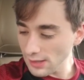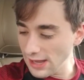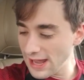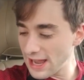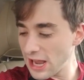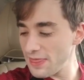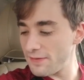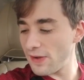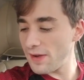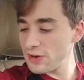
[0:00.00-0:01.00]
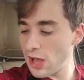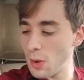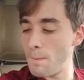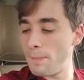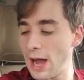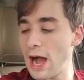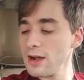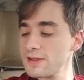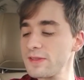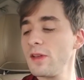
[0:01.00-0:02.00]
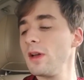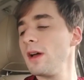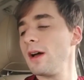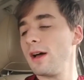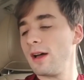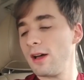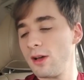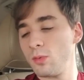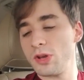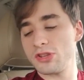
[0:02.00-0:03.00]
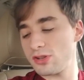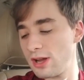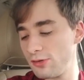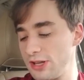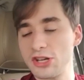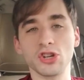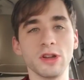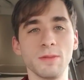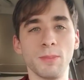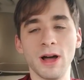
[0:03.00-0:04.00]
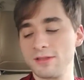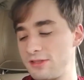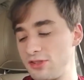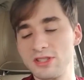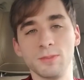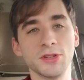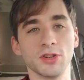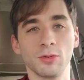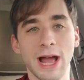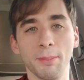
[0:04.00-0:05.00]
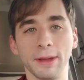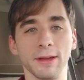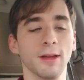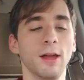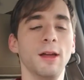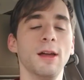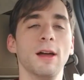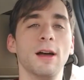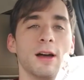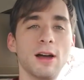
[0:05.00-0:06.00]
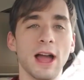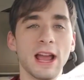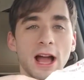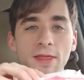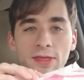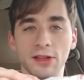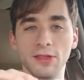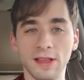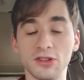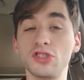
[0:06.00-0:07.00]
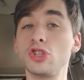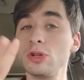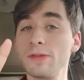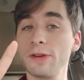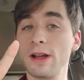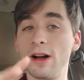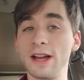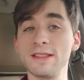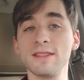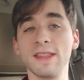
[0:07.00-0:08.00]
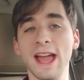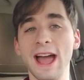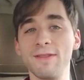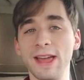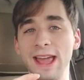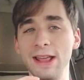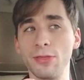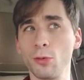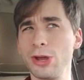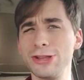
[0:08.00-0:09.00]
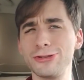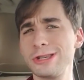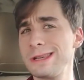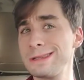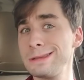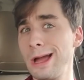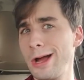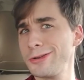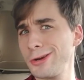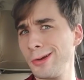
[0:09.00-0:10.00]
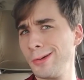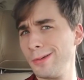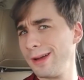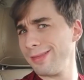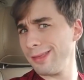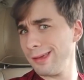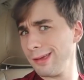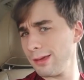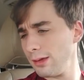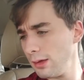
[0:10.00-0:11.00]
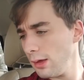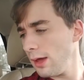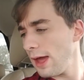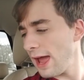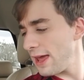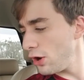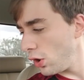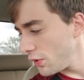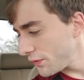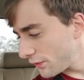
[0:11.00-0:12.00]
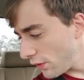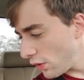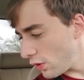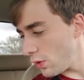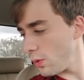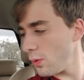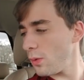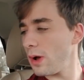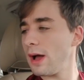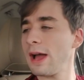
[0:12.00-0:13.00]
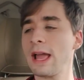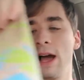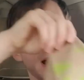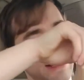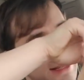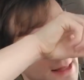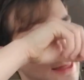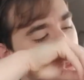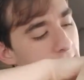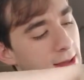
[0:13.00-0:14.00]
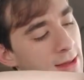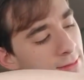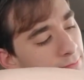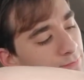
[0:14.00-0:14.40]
And I got the $5 box, which I don't need to show you the box, it's just a bunch of wrapping. I got the, there's two different kinds. They have a three cheese nacho, I think. And also, I got the